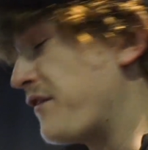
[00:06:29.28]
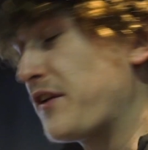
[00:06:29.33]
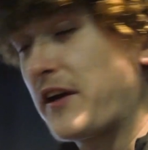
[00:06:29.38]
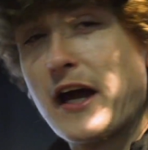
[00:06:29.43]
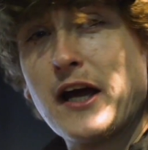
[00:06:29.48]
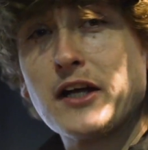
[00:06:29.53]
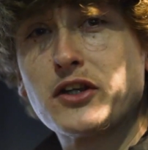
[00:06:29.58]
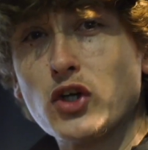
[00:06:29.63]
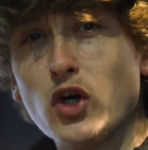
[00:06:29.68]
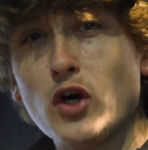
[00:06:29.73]

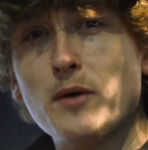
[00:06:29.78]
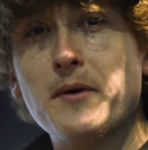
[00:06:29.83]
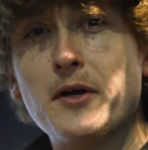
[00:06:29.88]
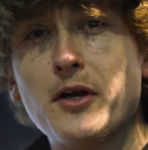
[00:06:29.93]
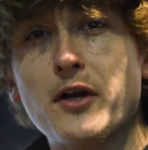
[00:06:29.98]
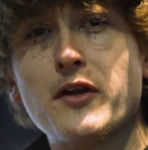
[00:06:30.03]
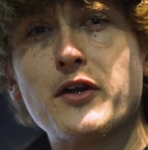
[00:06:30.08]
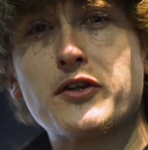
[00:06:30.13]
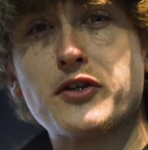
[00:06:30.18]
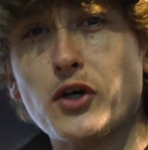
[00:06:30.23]
get a doorman
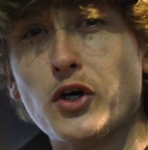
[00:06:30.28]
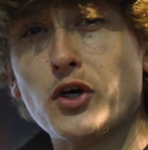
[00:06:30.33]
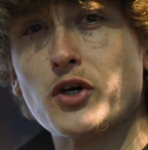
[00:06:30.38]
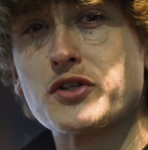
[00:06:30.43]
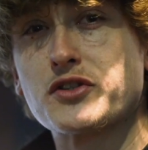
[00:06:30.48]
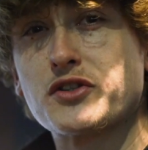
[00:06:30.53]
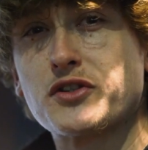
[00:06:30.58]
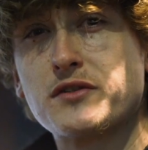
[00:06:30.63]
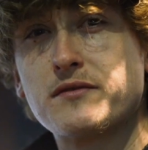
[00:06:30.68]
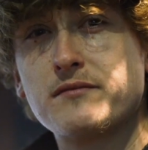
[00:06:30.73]
on the
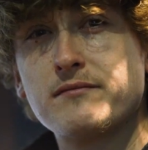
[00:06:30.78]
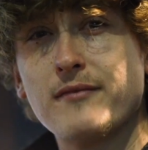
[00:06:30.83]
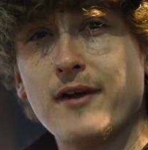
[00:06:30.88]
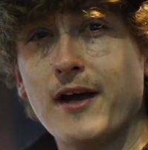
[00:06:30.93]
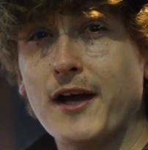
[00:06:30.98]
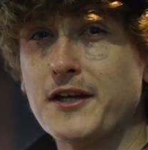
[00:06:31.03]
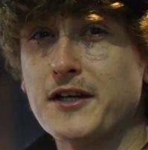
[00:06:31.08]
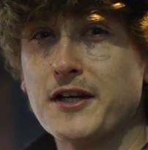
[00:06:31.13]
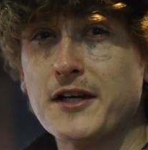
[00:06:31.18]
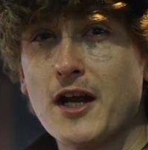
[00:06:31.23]
doors
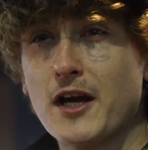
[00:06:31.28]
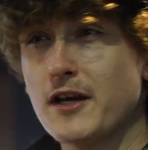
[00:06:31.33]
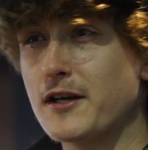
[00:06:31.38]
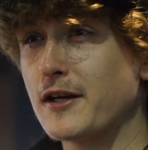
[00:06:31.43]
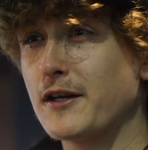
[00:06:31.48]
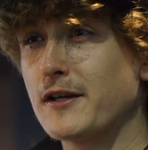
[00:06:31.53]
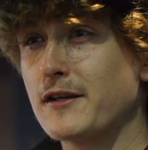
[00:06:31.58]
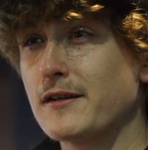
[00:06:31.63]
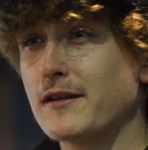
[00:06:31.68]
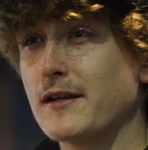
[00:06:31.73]
and you know
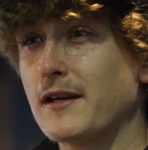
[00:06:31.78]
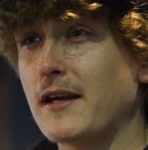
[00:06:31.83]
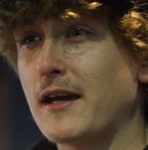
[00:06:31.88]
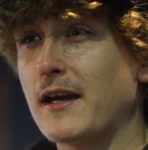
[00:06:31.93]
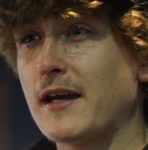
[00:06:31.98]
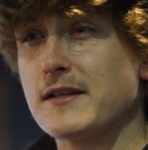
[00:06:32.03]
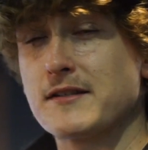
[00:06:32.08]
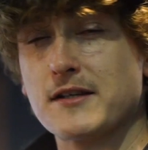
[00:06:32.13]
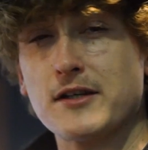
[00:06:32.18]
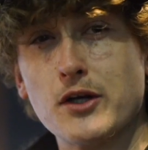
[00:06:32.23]

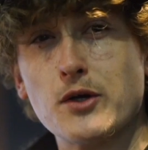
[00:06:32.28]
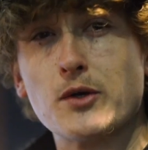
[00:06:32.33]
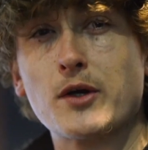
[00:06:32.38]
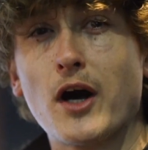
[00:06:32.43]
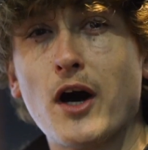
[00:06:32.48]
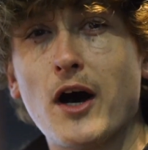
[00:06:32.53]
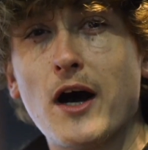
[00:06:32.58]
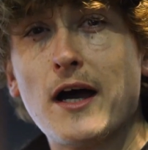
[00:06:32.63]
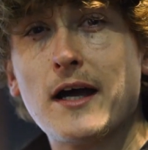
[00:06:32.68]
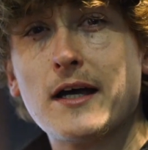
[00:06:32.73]
he's a new
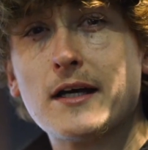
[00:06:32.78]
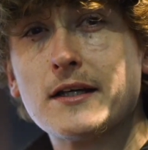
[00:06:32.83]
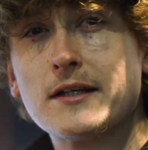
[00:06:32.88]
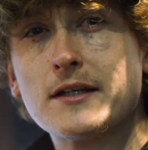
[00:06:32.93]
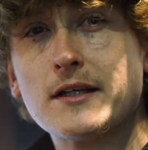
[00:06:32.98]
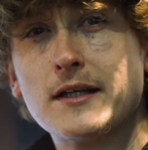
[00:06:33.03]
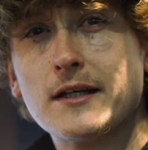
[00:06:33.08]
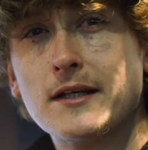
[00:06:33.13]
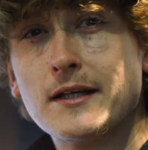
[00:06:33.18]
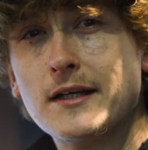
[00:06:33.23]
guy
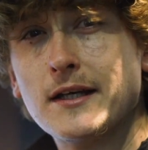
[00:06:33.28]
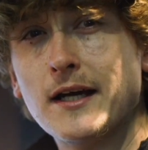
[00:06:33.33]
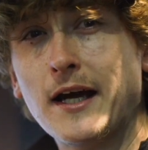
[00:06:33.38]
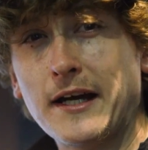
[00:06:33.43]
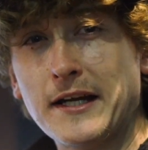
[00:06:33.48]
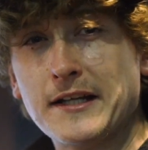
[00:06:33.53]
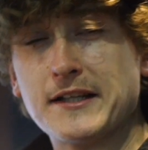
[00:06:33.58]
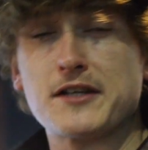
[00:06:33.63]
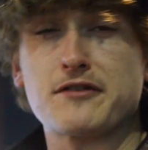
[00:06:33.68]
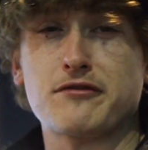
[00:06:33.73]

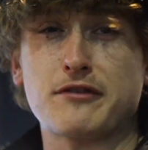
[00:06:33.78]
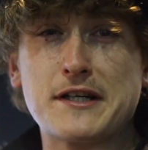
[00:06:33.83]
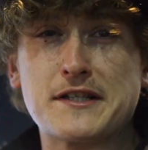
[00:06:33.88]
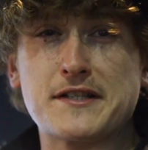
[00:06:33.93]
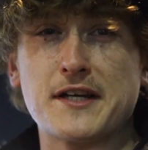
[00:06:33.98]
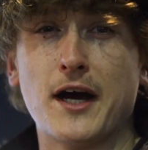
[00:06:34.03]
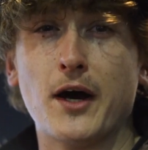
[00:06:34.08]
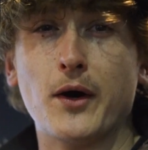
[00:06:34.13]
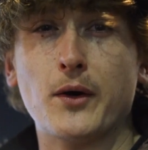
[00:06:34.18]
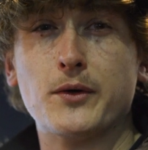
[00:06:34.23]
and he does
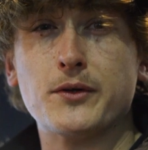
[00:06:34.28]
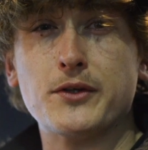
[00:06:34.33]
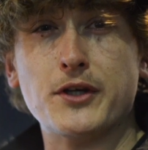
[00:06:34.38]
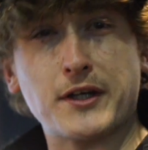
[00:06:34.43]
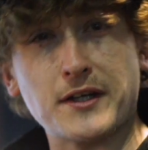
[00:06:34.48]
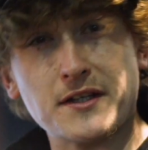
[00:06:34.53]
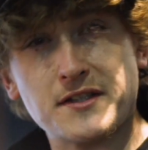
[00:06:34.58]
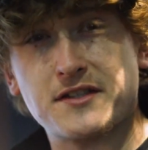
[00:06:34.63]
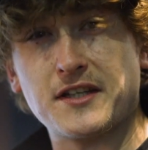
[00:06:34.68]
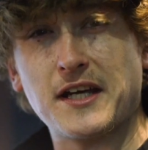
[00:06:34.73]
retail, you
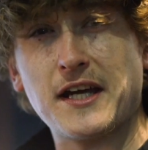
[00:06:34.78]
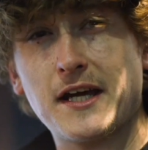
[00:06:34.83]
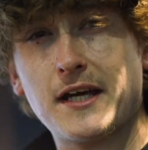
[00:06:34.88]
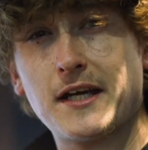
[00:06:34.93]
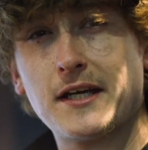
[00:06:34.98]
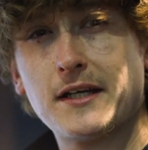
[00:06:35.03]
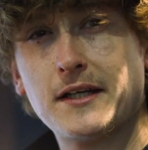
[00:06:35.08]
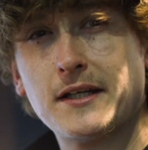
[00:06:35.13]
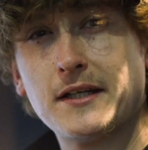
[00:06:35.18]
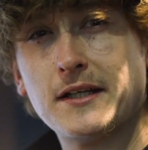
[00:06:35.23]
can see it.
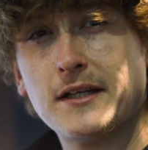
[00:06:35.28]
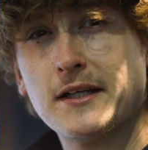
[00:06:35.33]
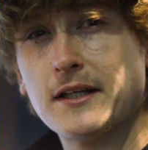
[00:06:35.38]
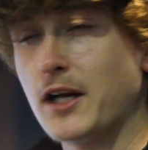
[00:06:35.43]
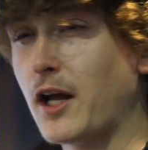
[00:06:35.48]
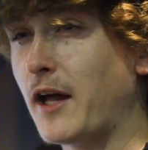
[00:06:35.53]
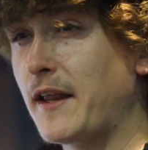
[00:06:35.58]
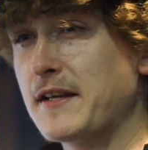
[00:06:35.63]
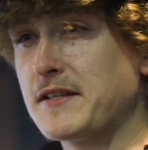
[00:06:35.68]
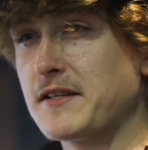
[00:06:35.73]

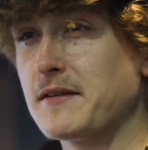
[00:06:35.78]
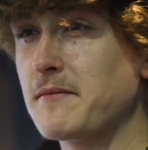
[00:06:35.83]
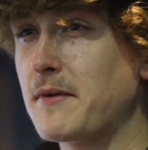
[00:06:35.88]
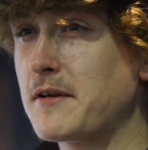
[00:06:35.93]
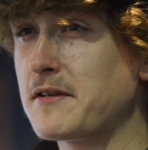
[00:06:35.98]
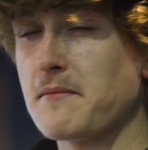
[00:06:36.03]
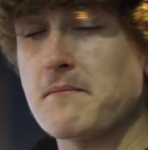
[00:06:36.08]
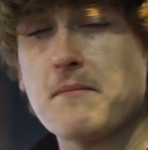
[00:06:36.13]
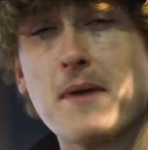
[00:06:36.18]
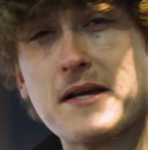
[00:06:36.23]
Like there's
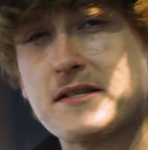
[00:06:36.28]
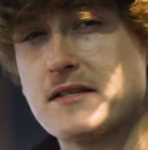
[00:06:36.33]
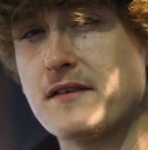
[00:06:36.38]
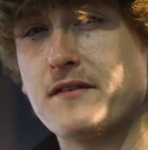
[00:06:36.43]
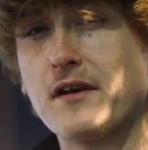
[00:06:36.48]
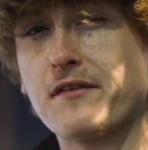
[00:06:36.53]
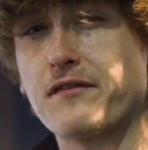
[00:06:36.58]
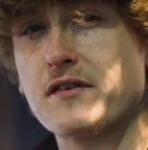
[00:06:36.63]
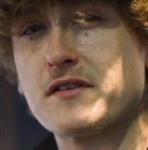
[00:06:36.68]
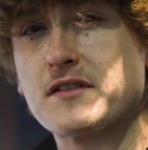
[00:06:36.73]
a massive
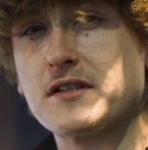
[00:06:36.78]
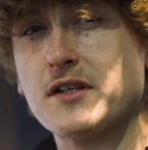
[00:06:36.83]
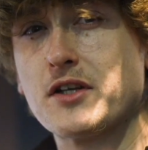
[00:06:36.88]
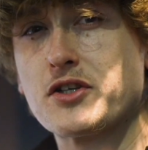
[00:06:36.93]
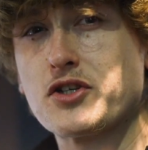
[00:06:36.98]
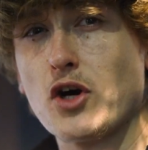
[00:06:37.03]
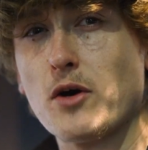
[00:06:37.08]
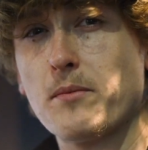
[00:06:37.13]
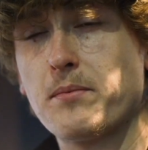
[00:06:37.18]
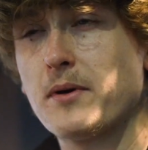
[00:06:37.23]
difference in the
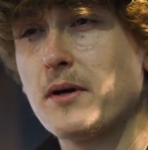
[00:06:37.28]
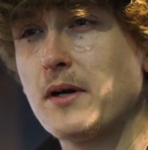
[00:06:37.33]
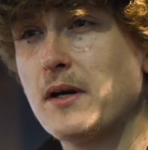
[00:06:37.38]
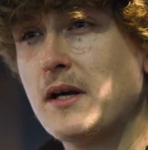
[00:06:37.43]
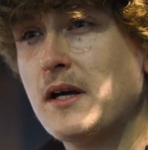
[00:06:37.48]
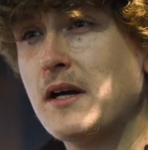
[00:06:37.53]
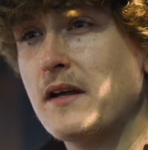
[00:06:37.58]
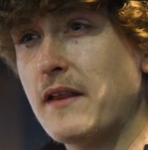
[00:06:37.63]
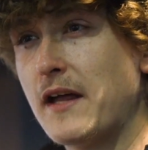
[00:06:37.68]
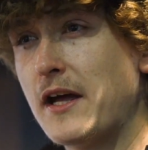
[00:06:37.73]
job.
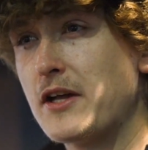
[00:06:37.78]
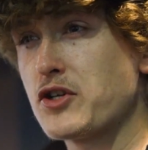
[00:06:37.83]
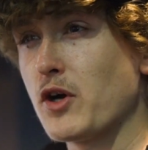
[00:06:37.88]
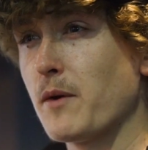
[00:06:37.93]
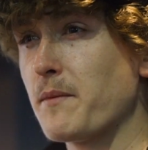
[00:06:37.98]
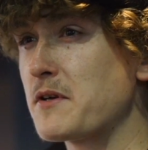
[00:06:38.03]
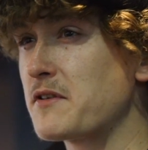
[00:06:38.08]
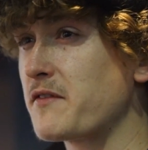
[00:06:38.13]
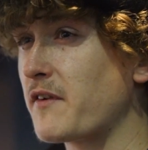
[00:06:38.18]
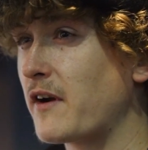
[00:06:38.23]
Their
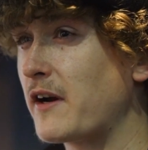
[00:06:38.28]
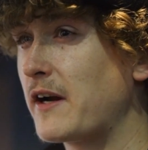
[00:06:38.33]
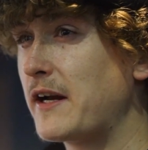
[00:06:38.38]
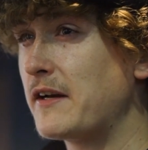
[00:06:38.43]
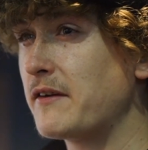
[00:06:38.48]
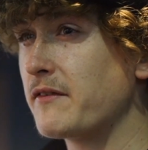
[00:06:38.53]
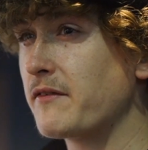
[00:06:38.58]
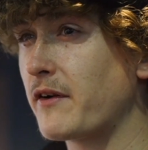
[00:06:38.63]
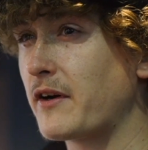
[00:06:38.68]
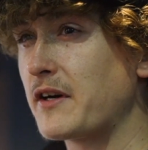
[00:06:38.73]
job is
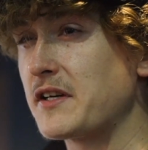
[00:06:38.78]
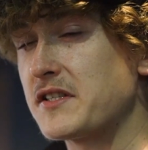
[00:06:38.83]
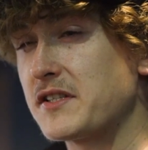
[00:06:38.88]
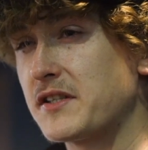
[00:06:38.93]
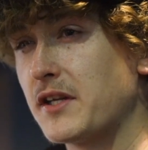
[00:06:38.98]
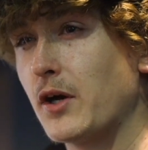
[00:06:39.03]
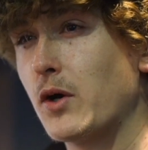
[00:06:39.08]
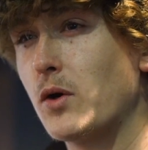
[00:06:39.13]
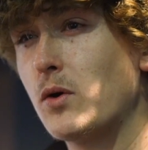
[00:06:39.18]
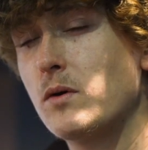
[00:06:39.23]
very, very
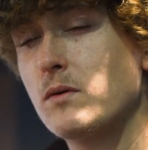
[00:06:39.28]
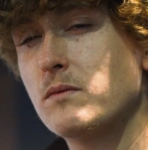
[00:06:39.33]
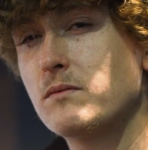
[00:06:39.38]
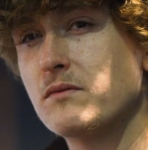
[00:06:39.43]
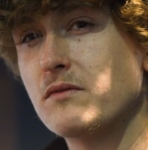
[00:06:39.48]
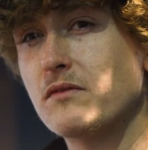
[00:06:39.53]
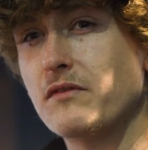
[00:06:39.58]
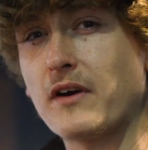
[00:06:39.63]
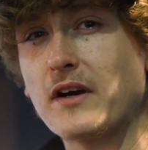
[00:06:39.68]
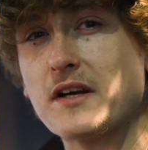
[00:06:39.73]
still,
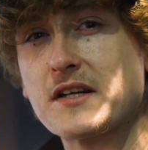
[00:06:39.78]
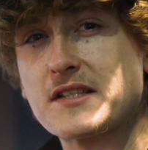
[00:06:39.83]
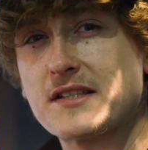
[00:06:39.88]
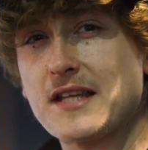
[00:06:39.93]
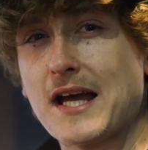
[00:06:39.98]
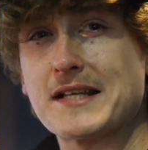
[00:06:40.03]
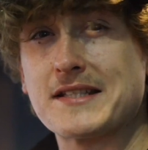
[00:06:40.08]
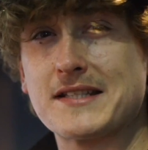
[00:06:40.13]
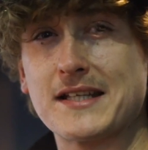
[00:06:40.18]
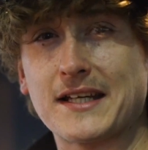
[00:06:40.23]
very
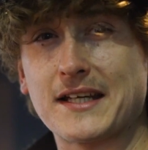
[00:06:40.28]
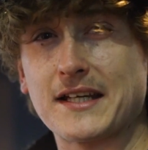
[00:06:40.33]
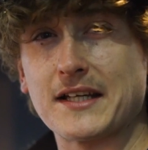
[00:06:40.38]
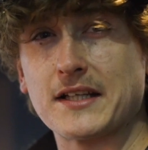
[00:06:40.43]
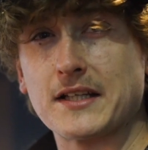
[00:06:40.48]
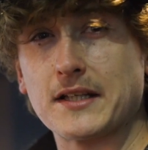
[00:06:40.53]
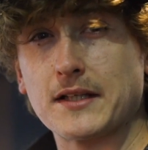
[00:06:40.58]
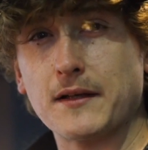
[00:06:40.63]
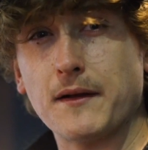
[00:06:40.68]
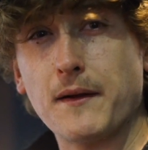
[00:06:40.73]
static
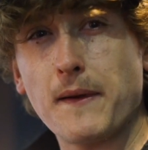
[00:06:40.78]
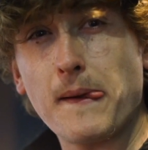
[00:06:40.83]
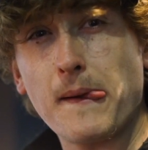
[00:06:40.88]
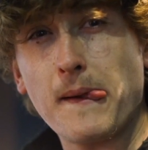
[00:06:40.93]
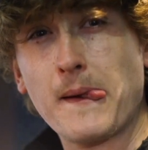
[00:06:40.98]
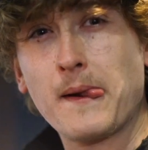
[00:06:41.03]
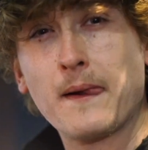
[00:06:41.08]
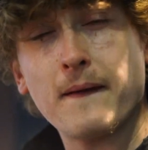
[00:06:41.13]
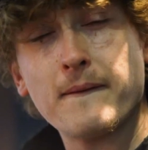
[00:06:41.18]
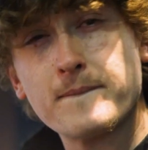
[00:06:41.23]
and
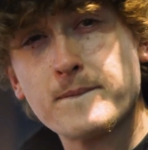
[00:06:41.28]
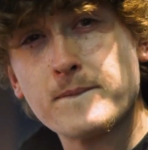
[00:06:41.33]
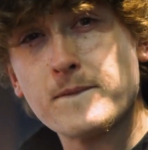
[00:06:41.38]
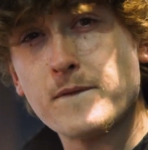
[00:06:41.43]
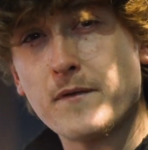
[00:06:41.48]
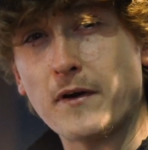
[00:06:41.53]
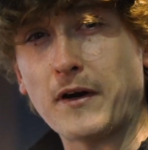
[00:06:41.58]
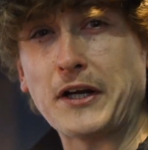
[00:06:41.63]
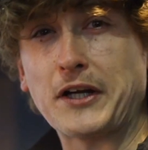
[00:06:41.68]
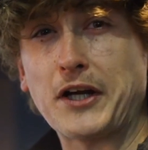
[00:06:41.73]

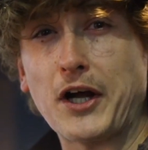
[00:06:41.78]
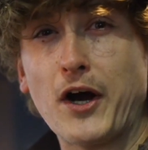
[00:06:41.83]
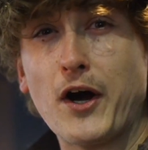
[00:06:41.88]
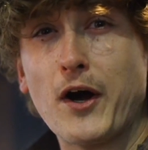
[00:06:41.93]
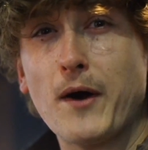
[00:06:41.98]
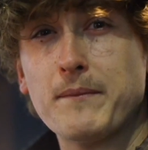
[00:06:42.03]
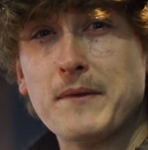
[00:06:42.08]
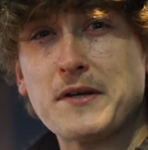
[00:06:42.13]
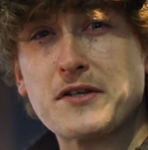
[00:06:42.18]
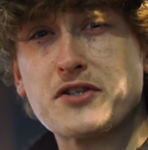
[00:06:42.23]
very
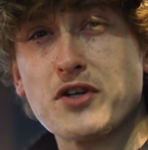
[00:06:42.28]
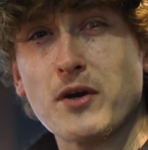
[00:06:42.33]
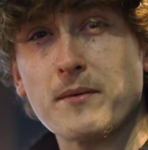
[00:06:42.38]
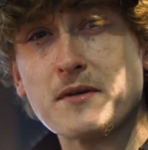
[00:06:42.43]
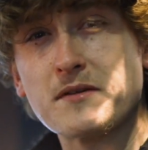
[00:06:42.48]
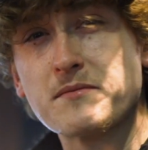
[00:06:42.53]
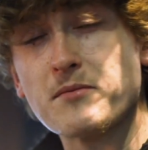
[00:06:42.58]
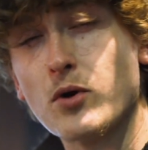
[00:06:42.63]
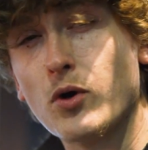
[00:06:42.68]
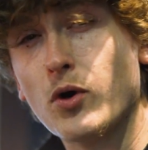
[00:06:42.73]
calm. This job
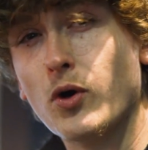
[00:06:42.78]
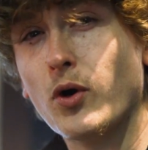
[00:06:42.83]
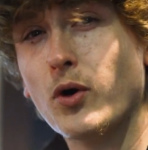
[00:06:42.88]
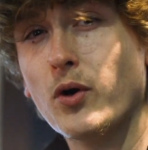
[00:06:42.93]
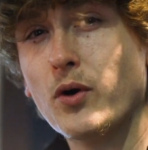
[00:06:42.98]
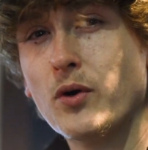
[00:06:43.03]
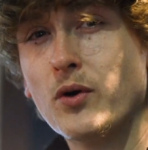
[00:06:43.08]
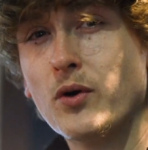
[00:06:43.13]
is more